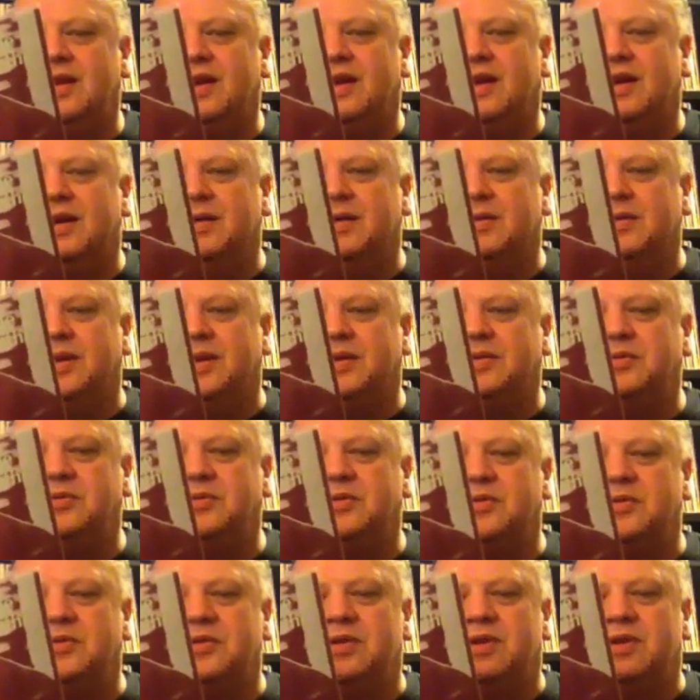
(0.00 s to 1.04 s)
I
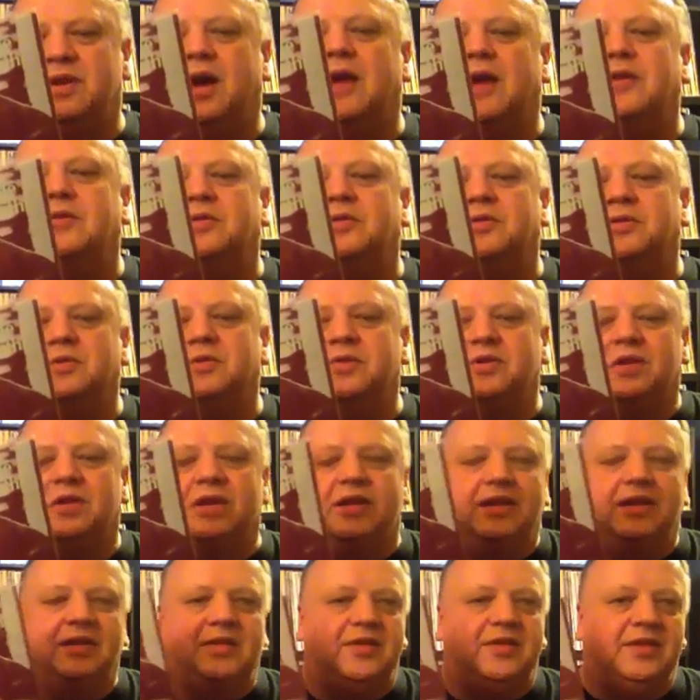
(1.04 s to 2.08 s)
Don't Owe You
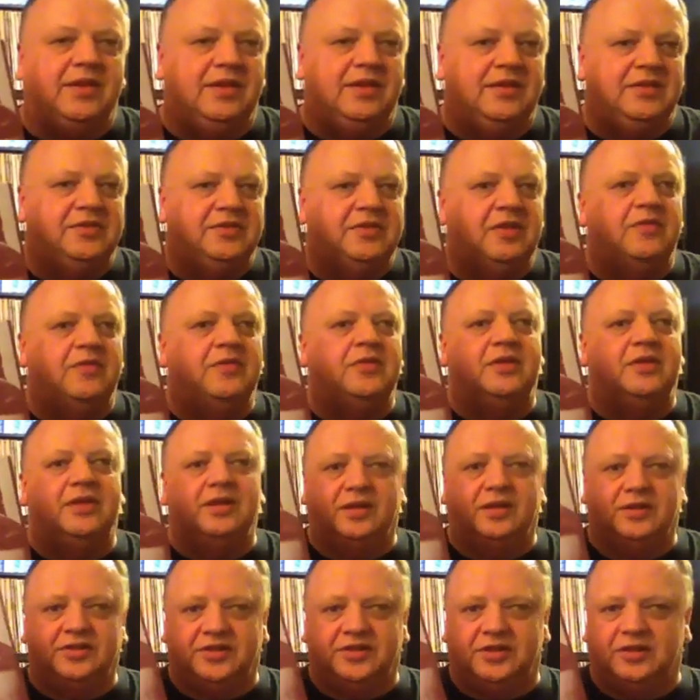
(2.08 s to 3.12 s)
Anything. Suffer
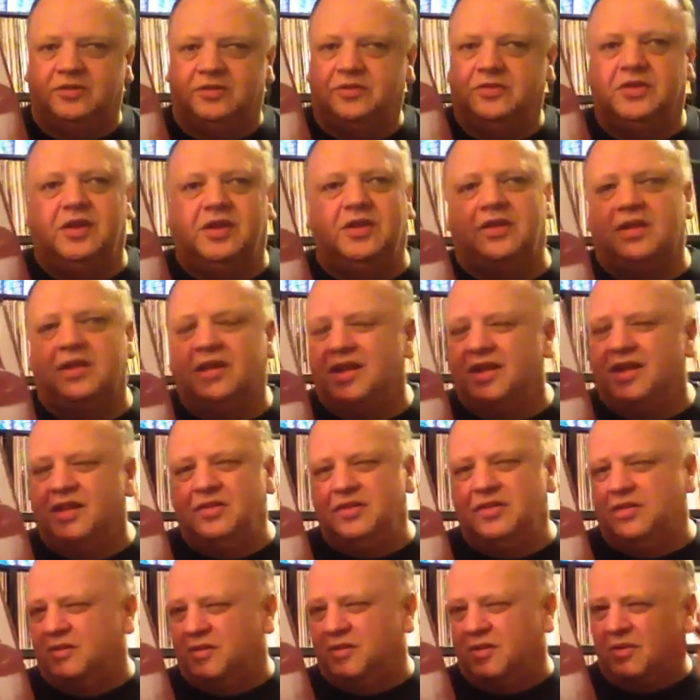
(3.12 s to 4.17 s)
Little Children.
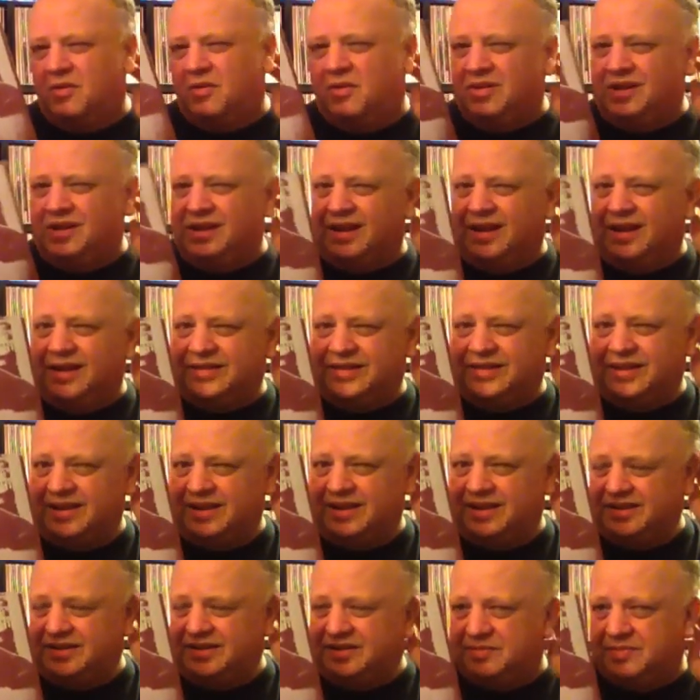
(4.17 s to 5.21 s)
They're all
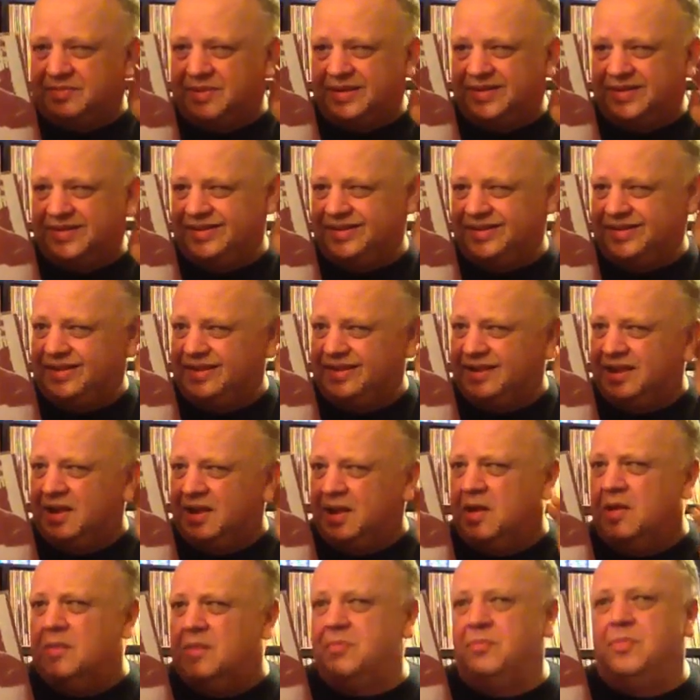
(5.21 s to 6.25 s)
classic Smiths.
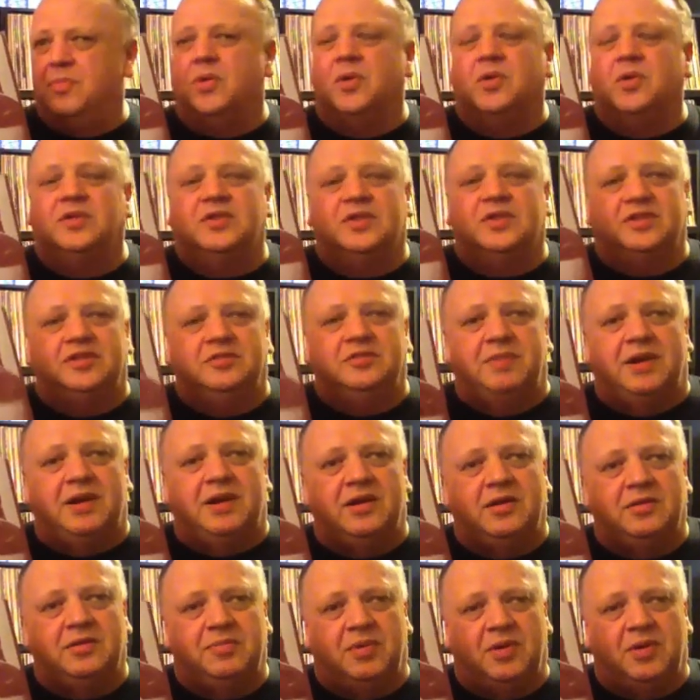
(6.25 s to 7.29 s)
Birds
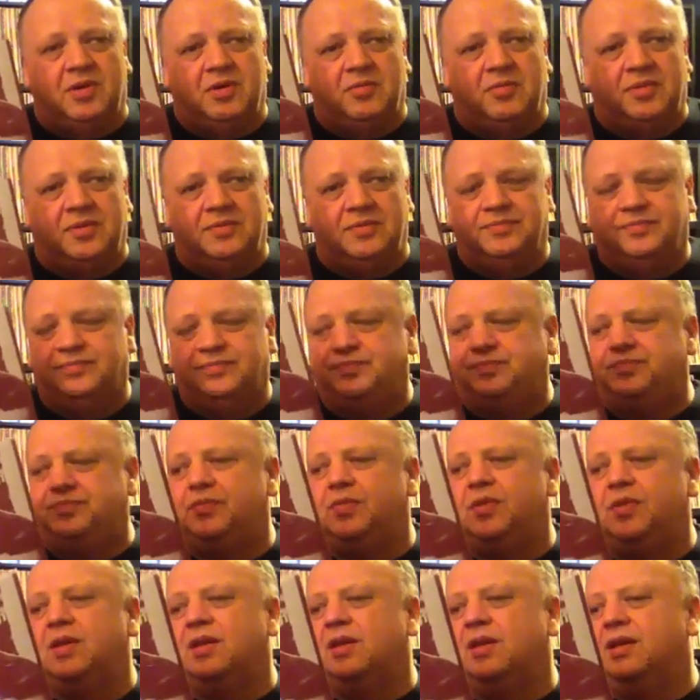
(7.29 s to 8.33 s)
inspired pop,
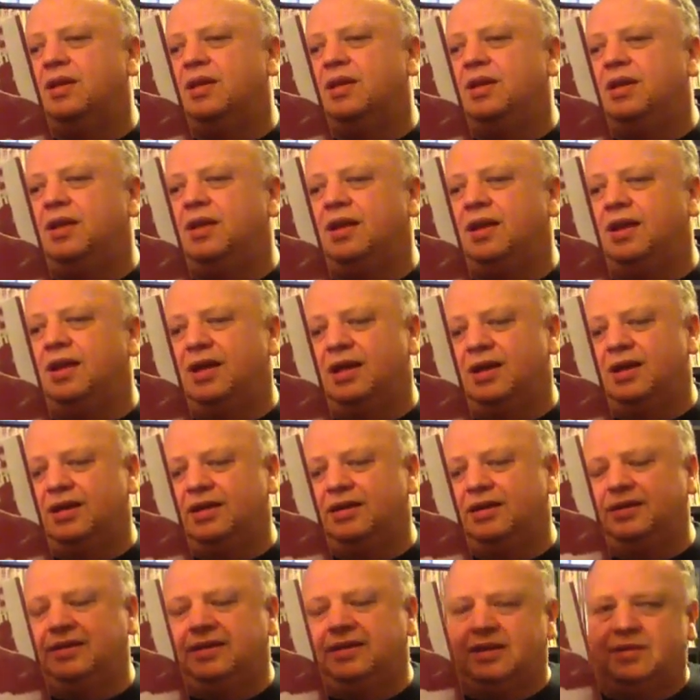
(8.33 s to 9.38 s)

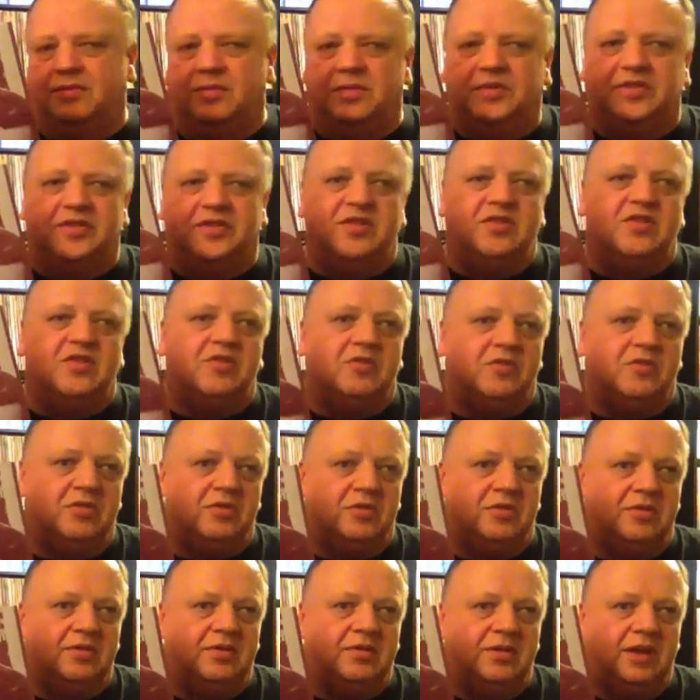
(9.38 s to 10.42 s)
and it was new.
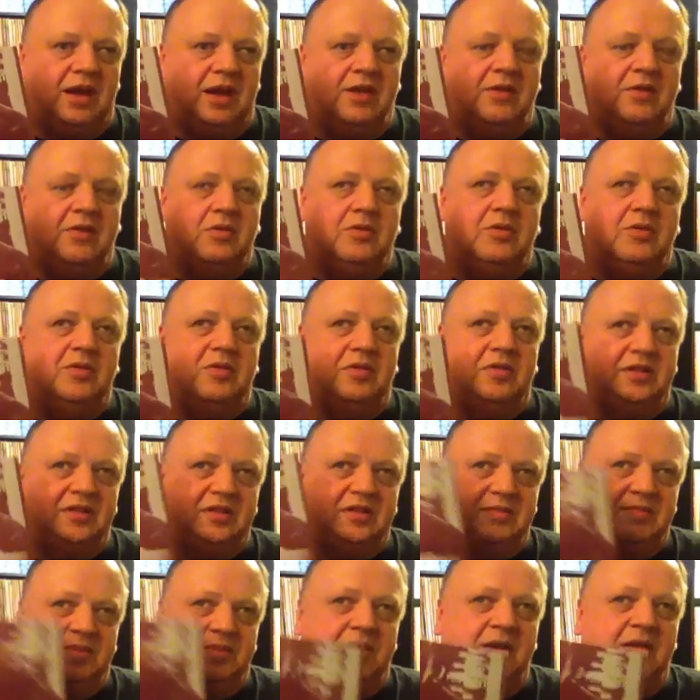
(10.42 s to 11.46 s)
I know they're
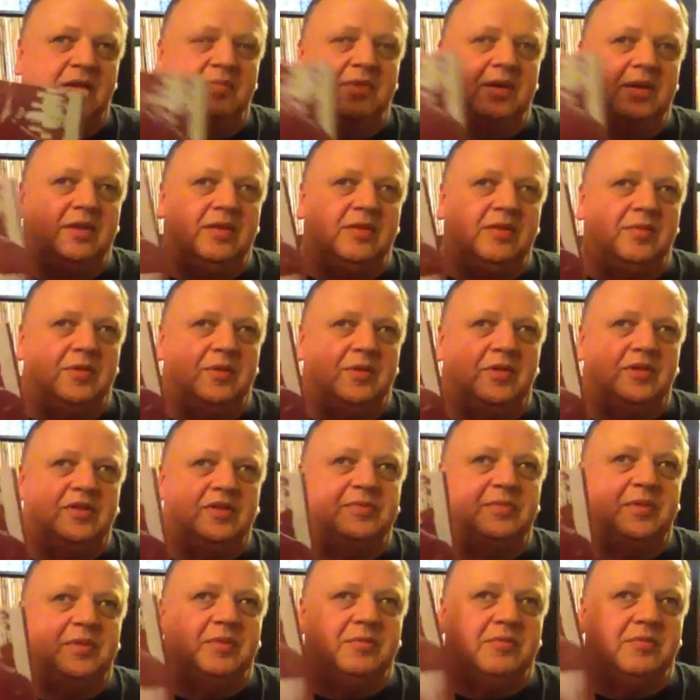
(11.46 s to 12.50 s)
inspired by the Birds,
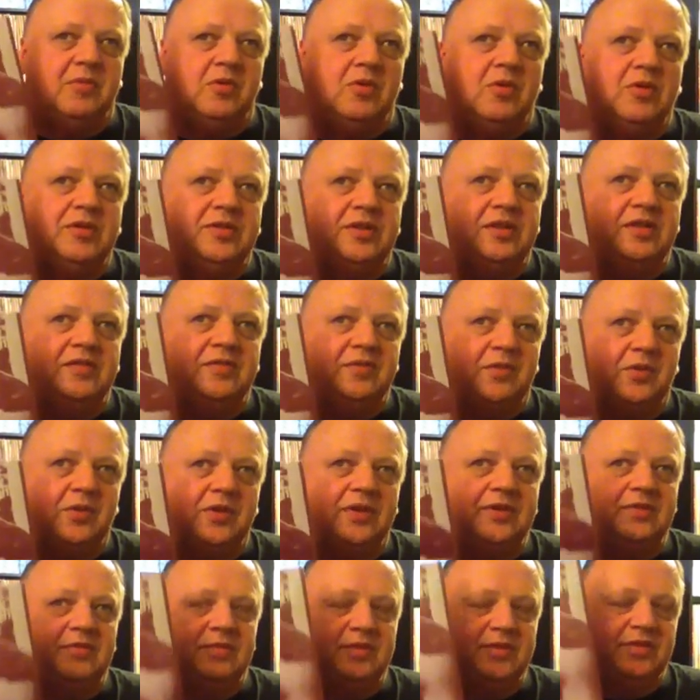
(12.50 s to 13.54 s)
but Morrissey's
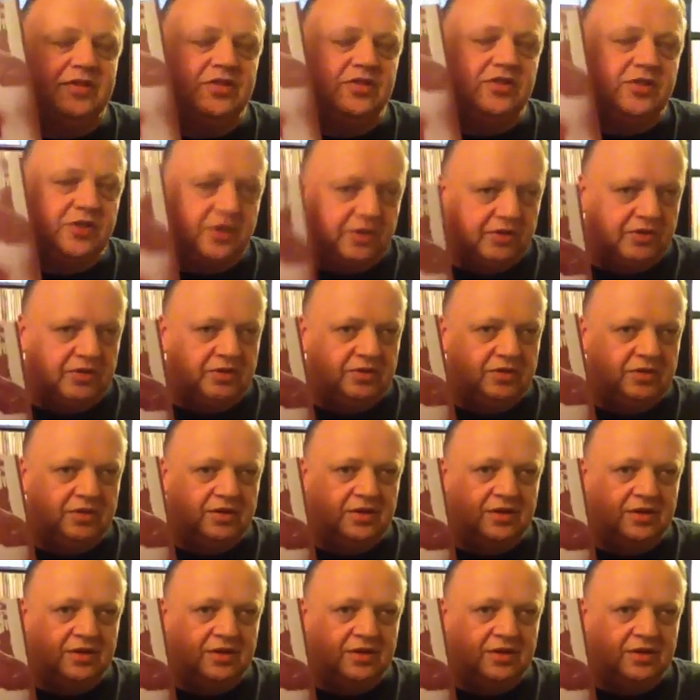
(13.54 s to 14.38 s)
voice was new.